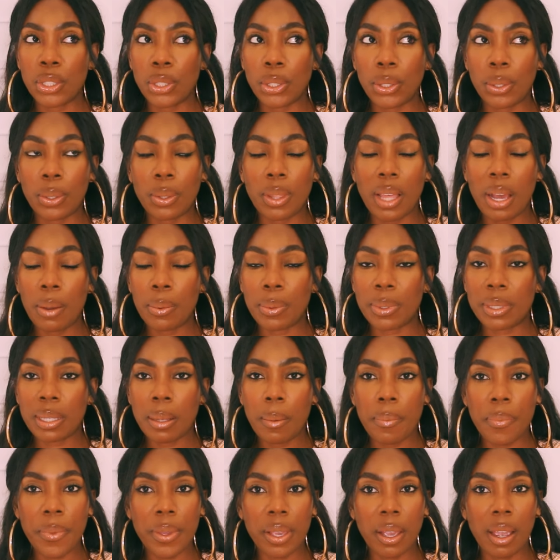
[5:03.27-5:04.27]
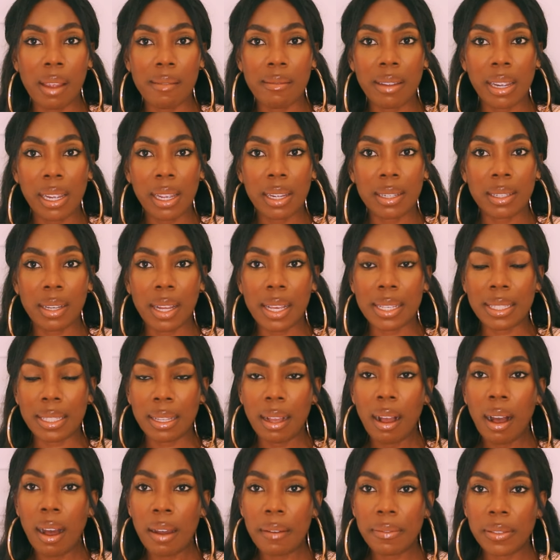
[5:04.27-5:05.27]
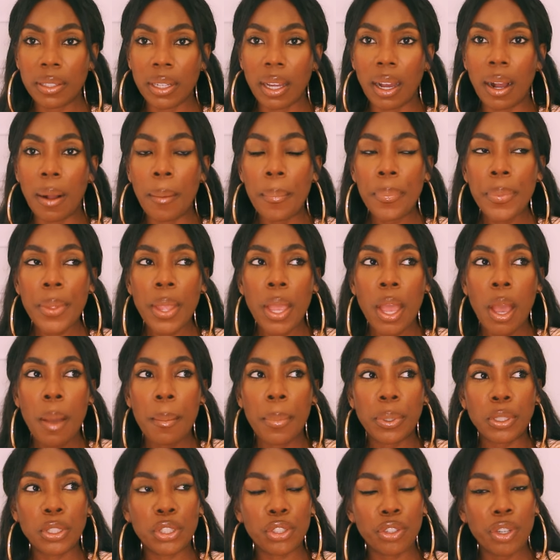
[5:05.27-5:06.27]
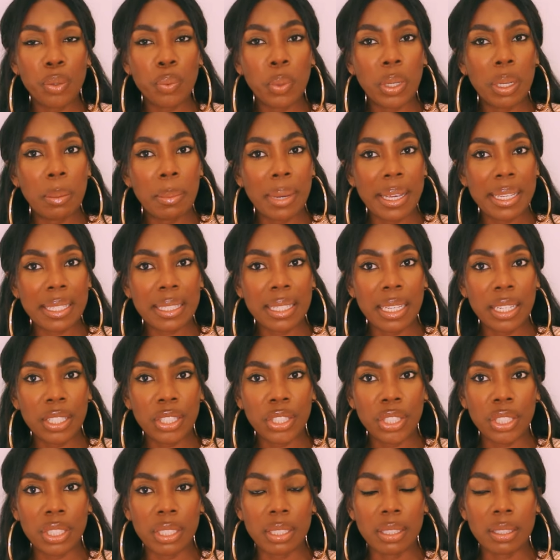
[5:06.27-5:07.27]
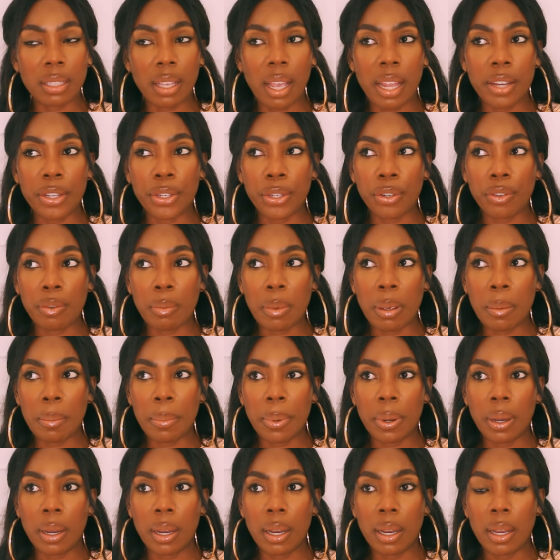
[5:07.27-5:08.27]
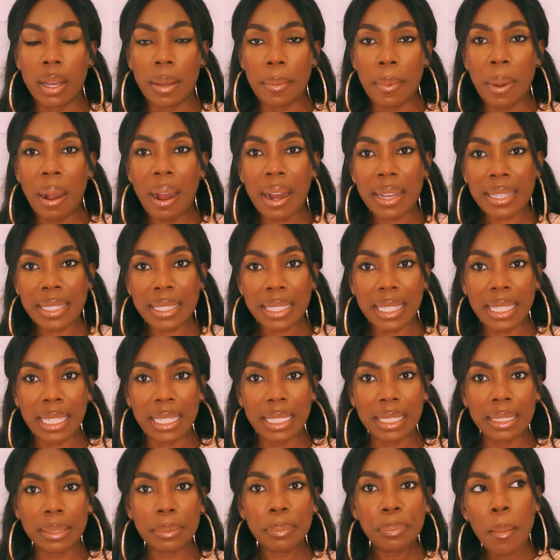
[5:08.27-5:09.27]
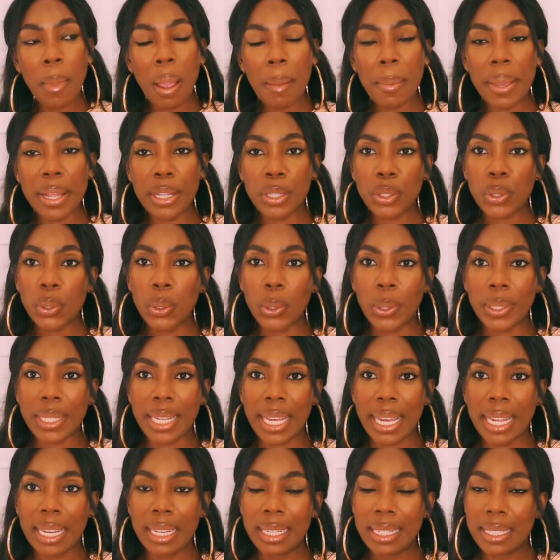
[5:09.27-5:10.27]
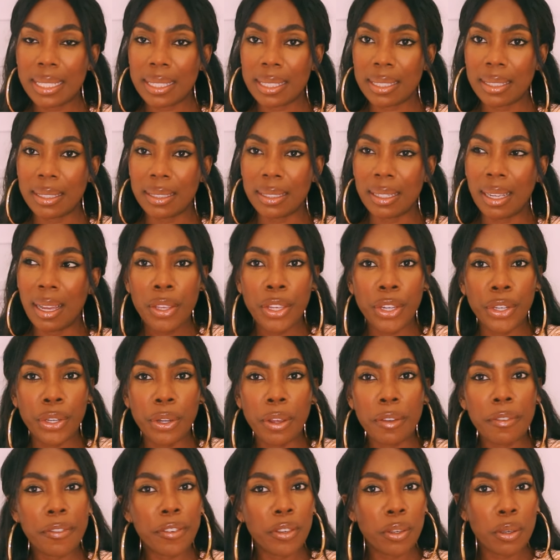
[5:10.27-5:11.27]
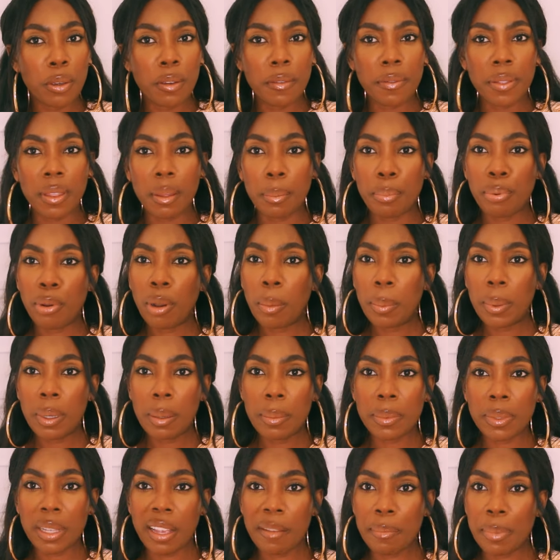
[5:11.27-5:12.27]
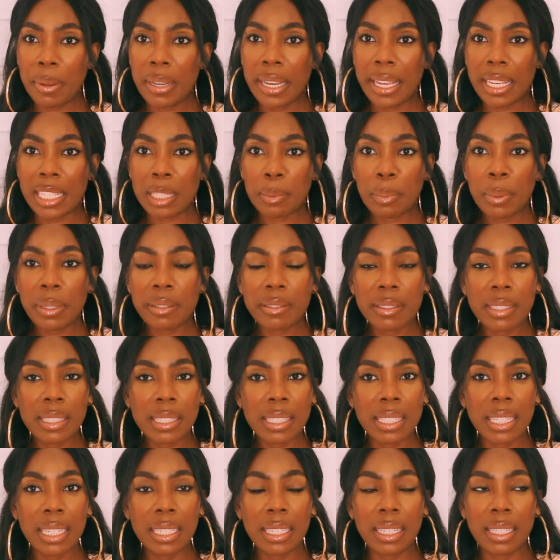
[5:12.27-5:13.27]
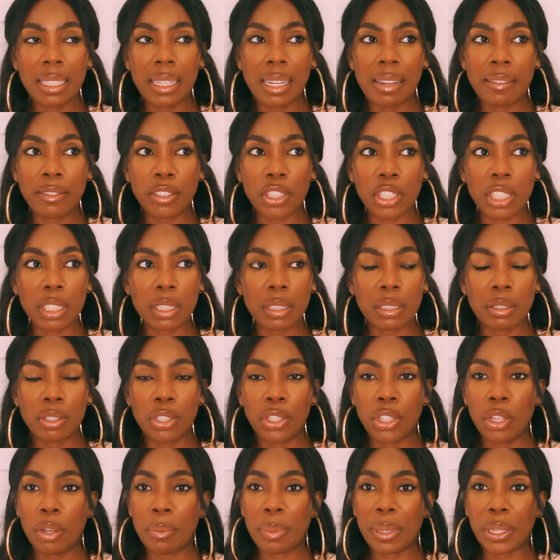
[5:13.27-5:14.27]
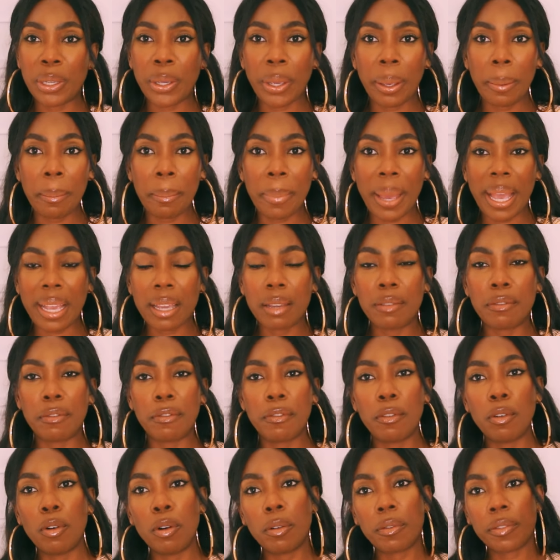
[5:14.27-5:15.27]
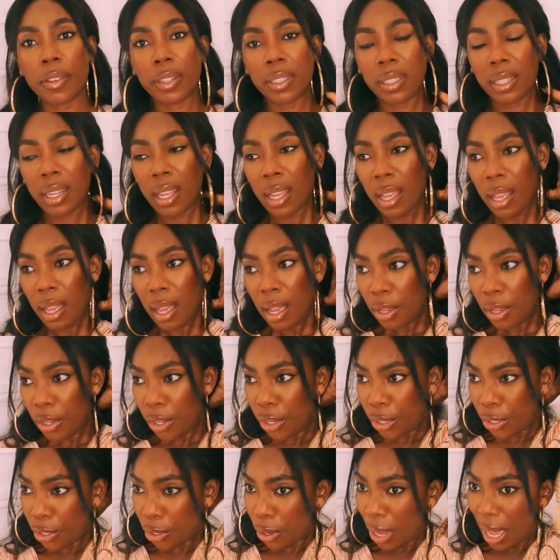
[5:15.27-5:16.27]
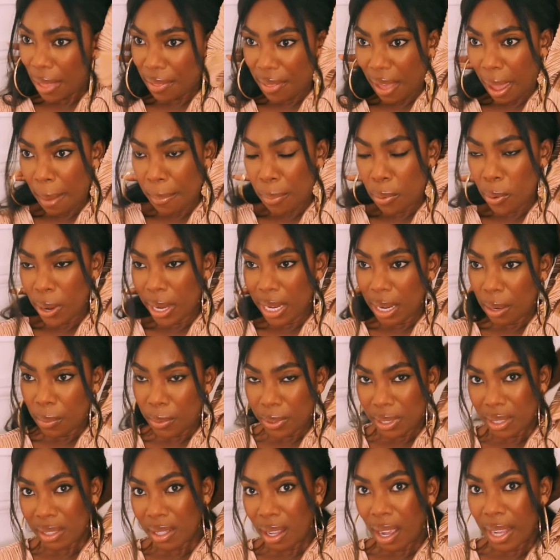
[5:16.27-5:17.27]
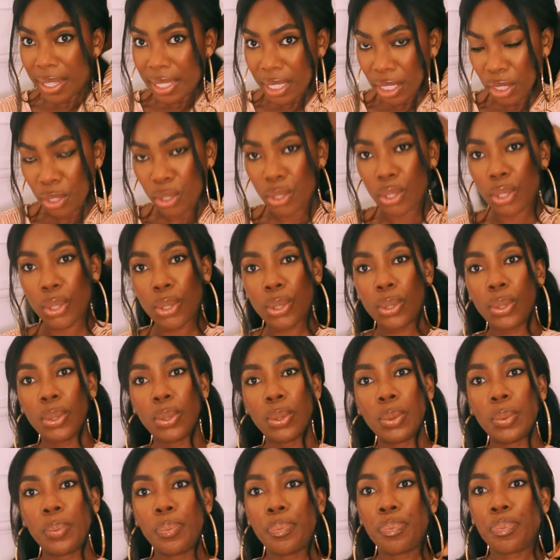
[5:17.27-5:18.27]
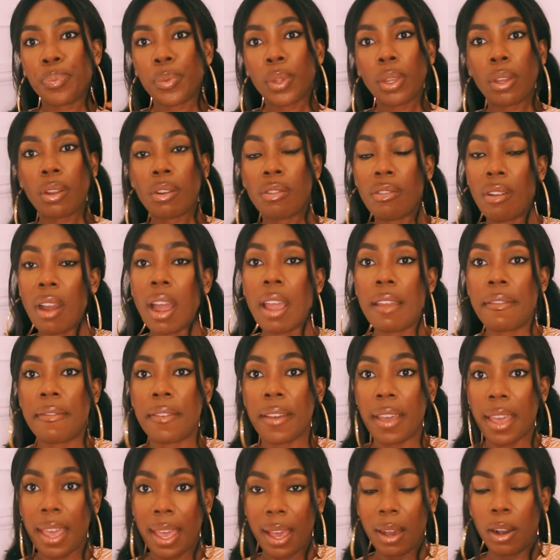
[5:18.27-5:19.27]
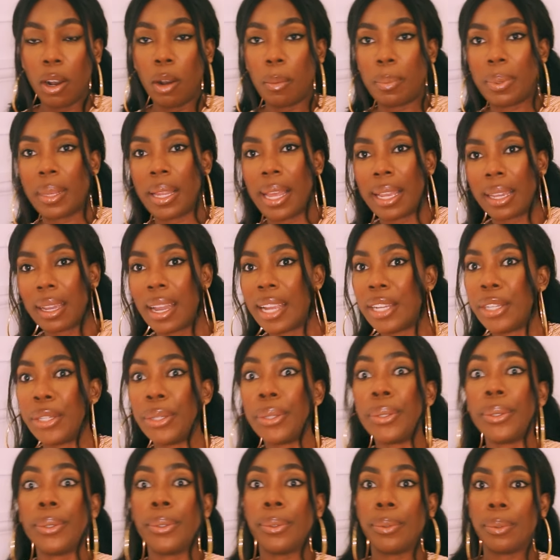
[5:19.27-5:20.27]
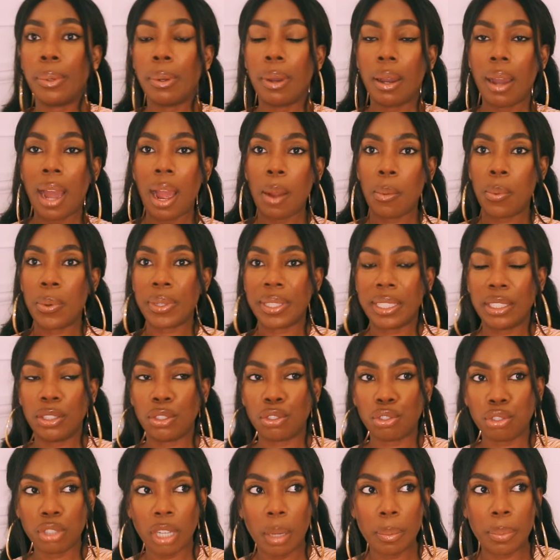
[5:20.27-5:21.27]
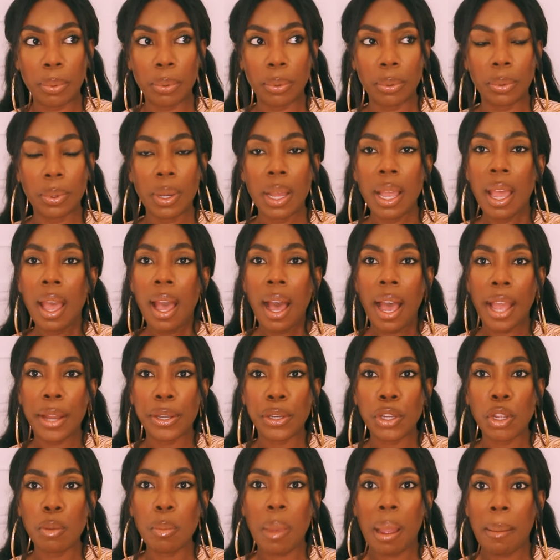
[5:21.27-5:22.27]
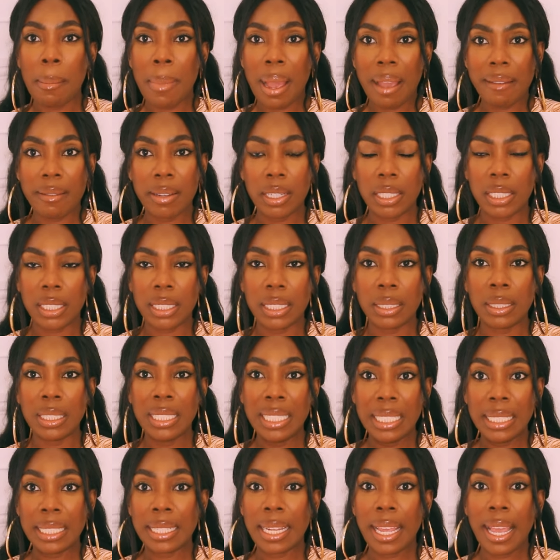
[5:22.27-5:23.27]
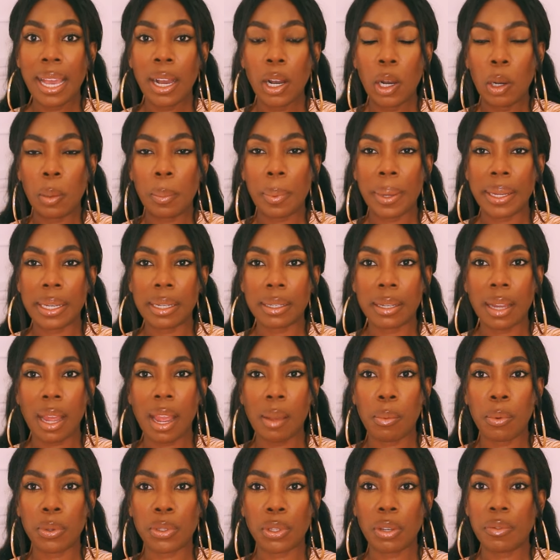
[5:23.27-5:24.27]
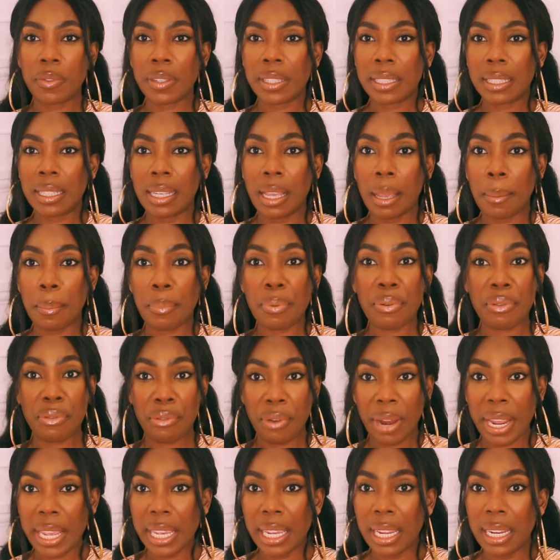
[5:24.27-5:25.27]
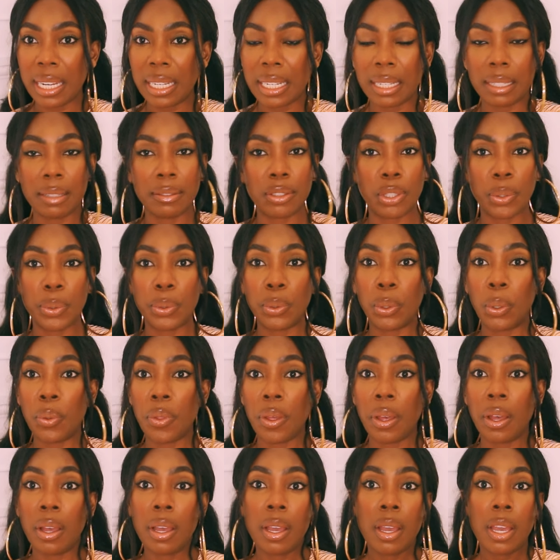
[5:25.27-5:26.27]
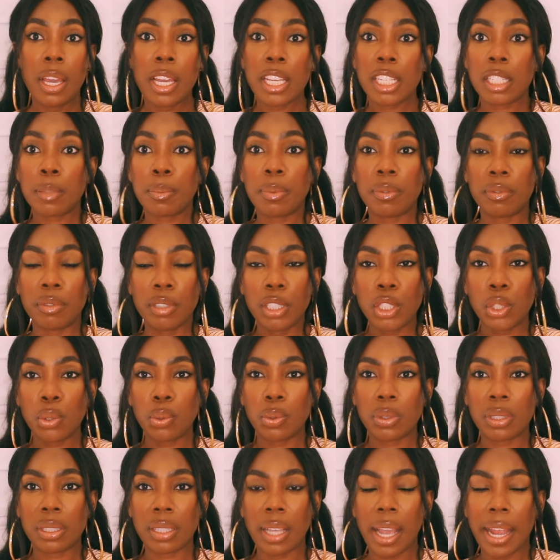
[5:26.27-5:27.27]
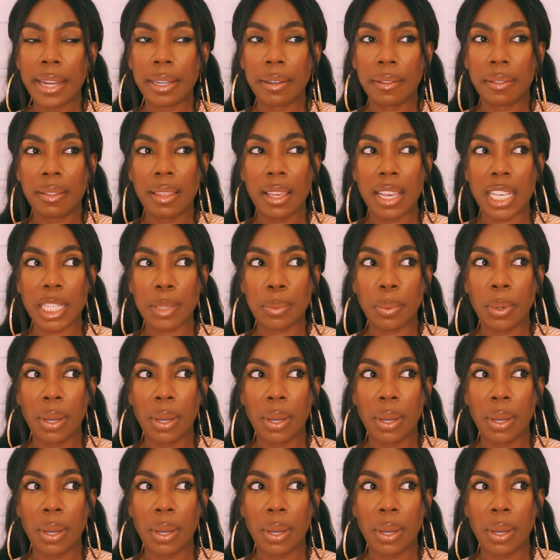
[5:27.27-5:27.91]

You know, that was something I recognized after. But during one of my sessions, I do remember um, asking my mentor that, listen, you know, a few of the problems I've been experiencing and I've just, you know, been going back and forth. And, you know, at that point, I was starting to cry for help. Like I knew I was in trouble. I knew my marriage needed help. And I was obviously praying and doing all the spiritual side of things.